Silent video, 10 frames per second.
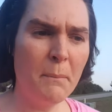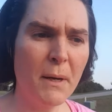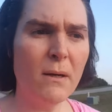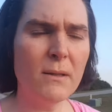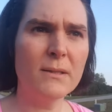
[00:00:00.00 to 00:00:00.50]

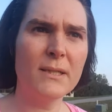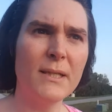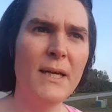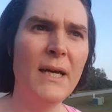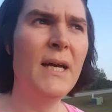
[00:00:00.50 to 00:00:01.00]
Because
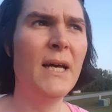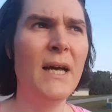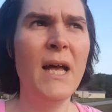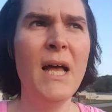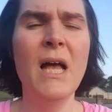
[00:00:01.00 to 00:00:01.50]

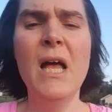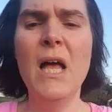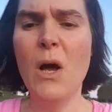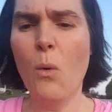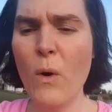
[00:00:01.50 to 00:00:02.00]

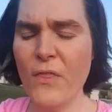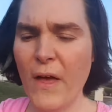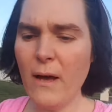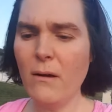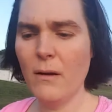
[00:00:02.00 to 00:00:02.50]

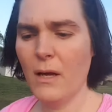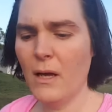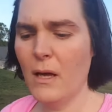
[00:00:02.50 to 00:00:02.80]
without